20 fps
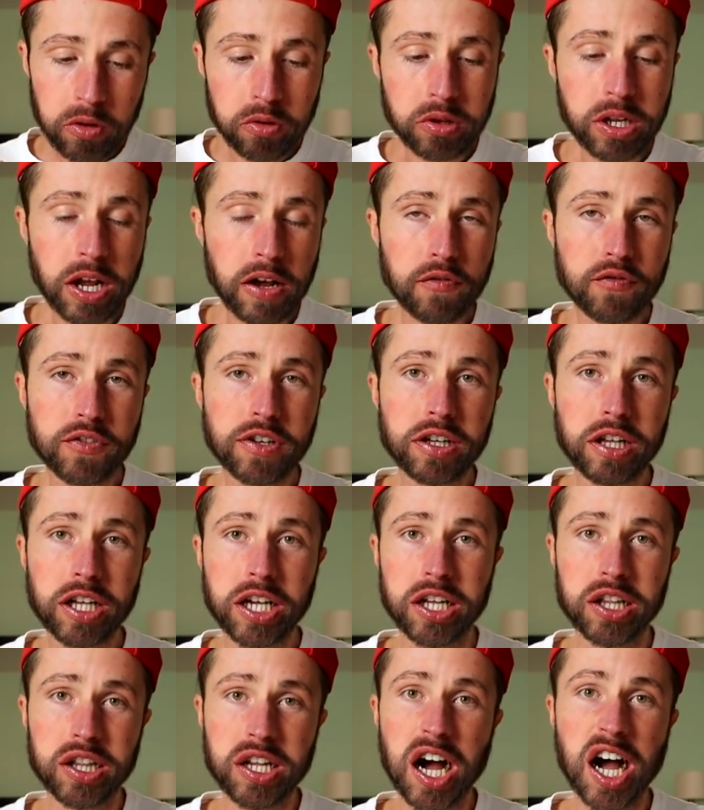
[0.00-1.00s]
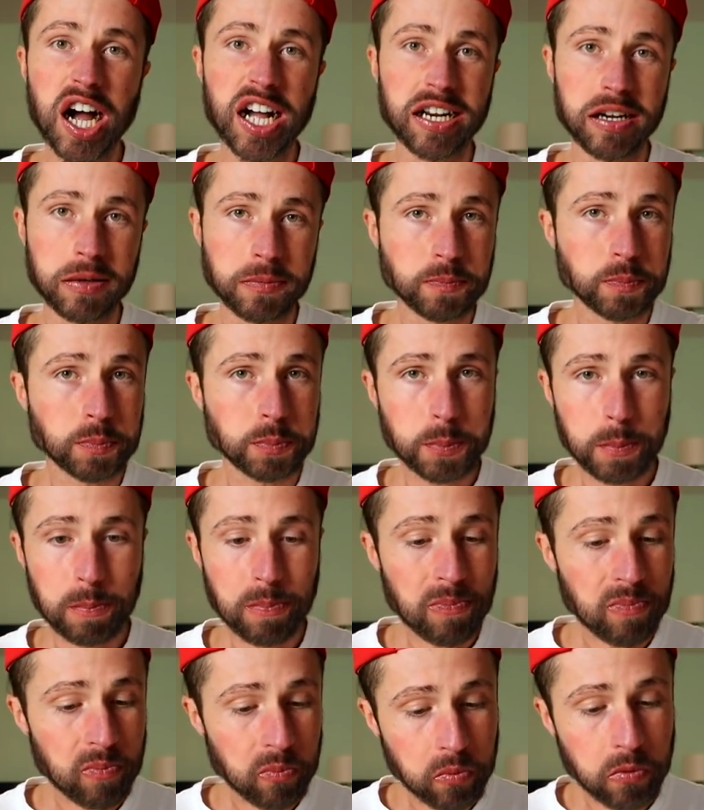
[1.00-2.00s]
Definitely a 9
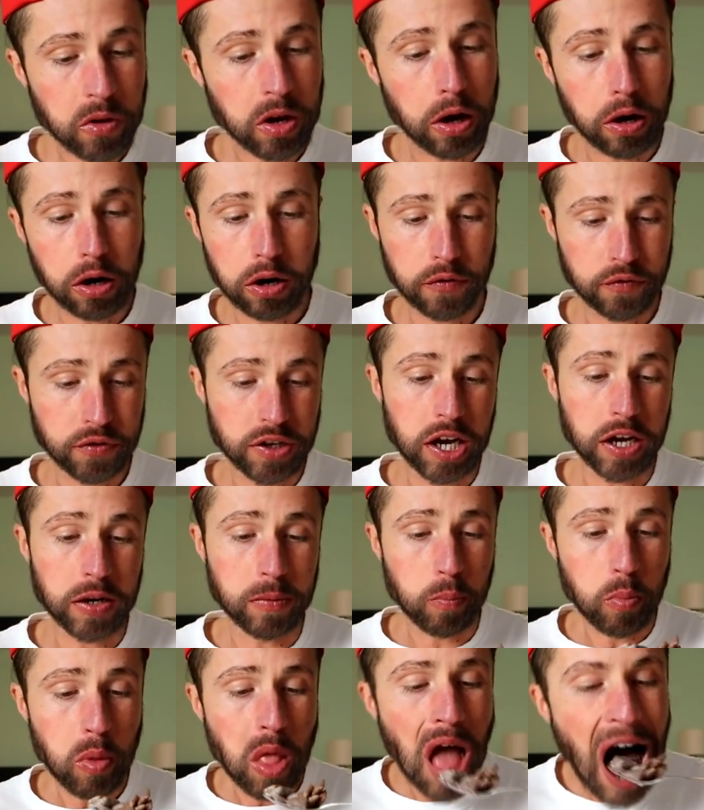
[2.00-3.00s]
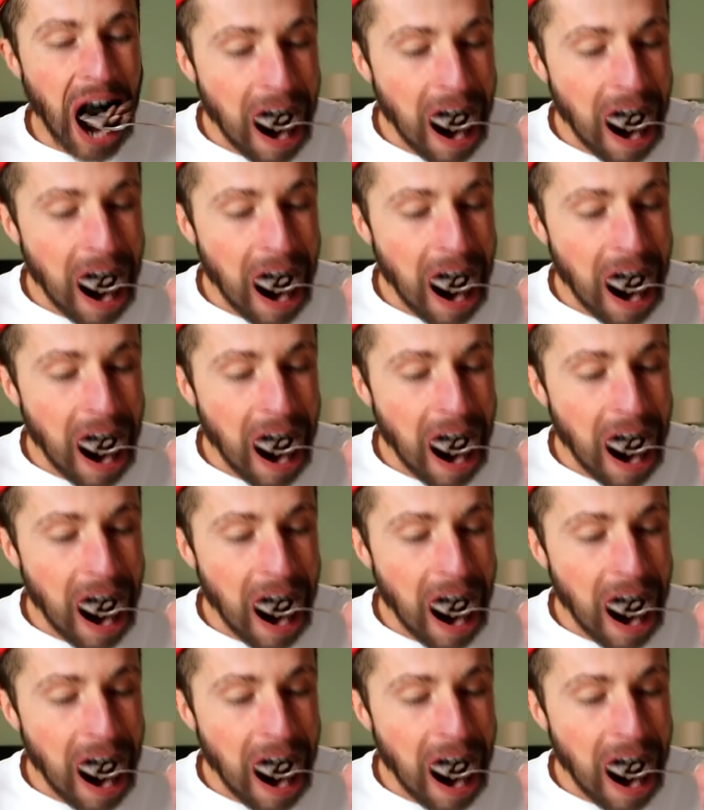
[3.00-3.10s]
out of 10